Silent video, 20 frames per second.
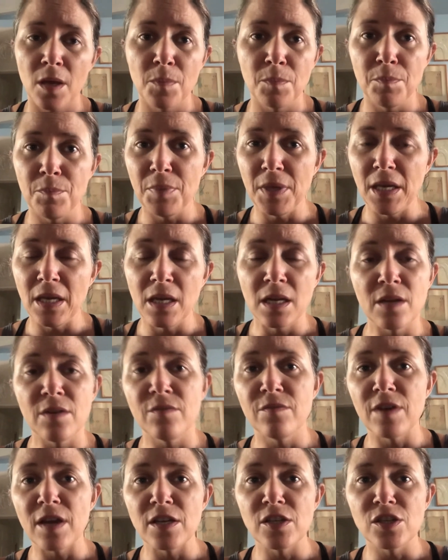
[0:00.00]
bean and
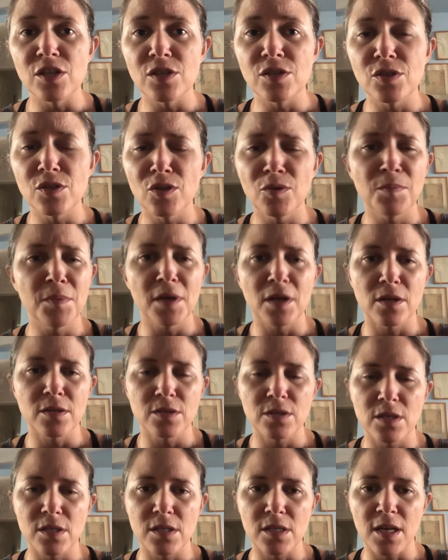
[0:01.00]
veggie soup. It also
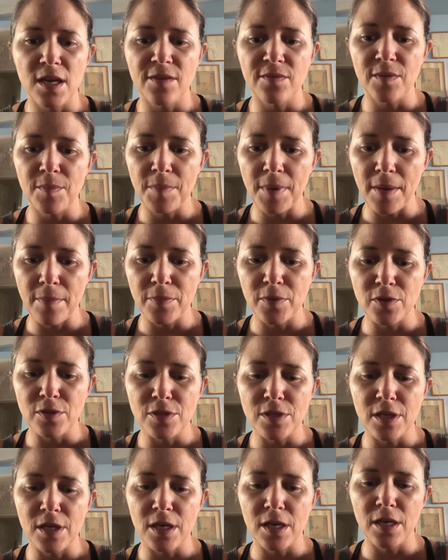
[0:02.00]
doesn't have the peppers
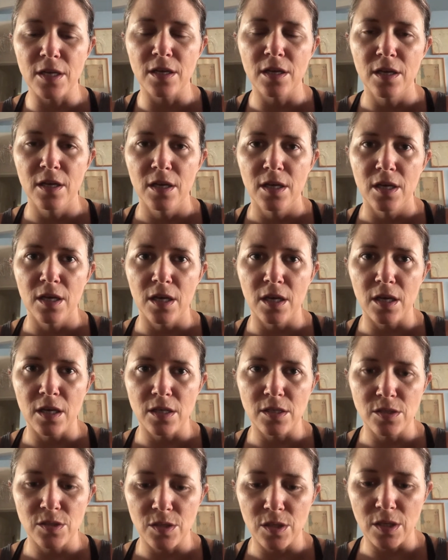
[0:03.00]
that I
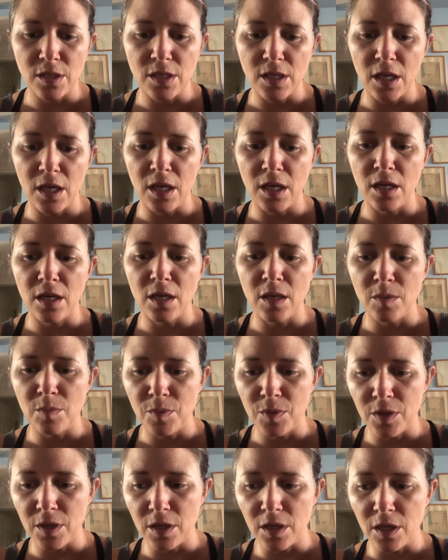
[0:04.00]
sauteed and
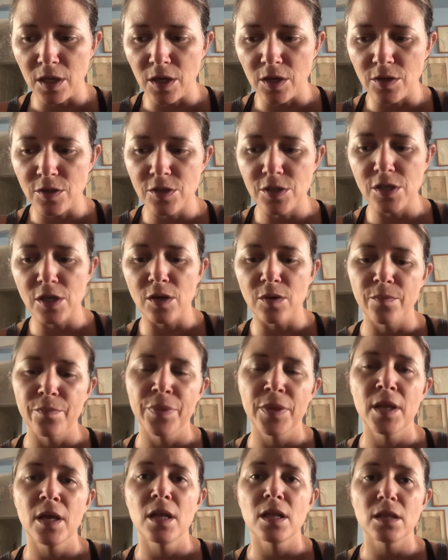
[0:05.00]
put in here. So
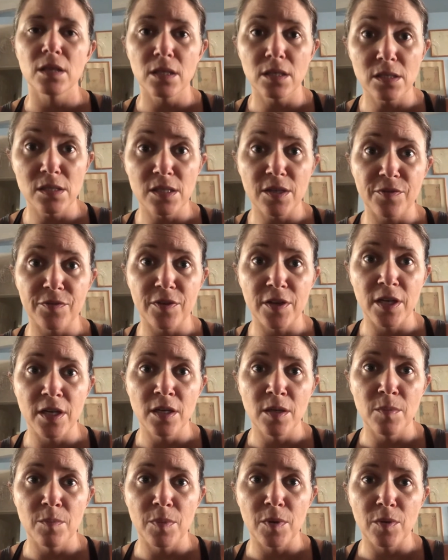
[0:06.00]
a little
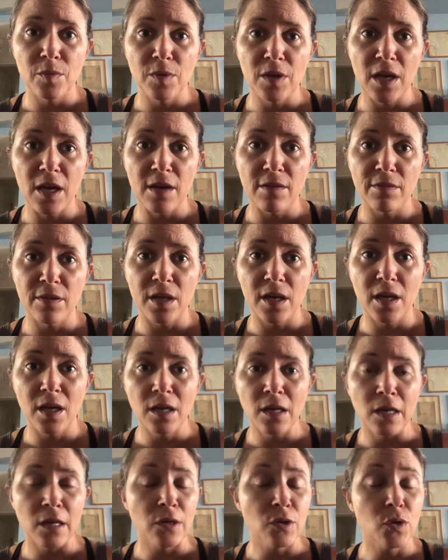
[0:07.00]
different, but we have that,
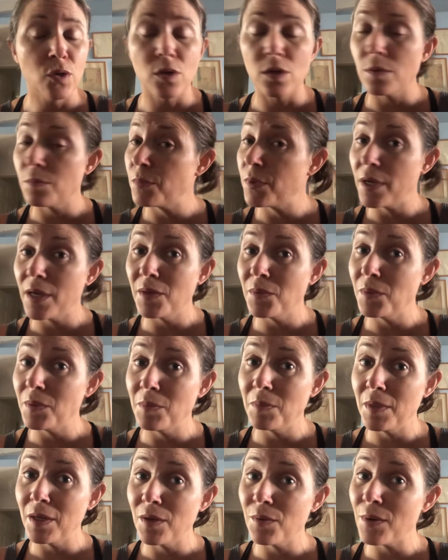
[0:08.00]
and cornbread would
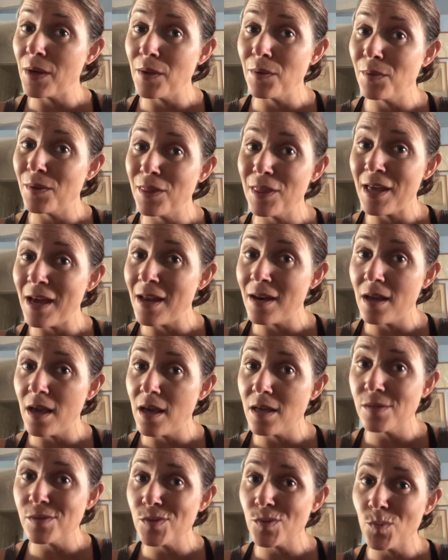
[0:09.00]
be great with that
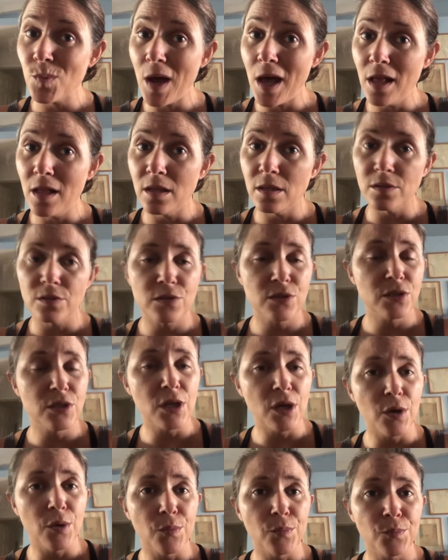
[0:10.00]
as well.
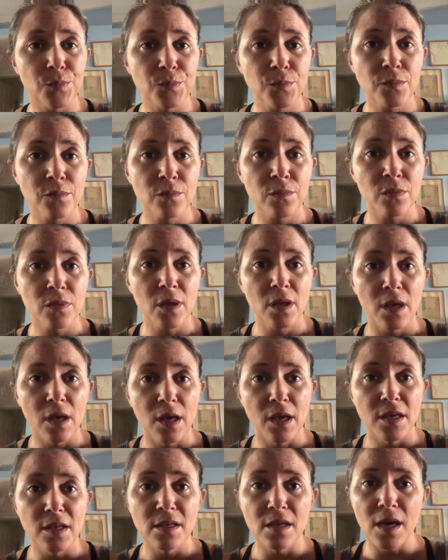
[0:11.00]
So
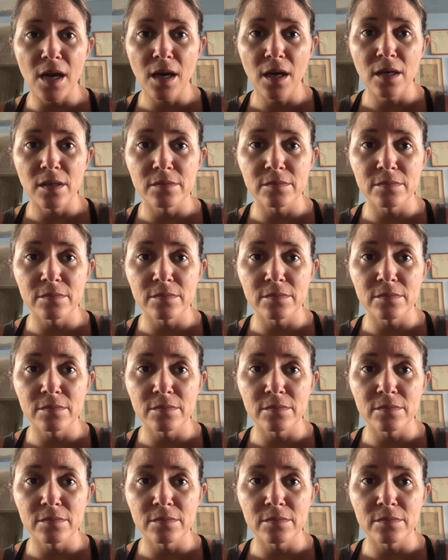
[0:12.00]
yeah.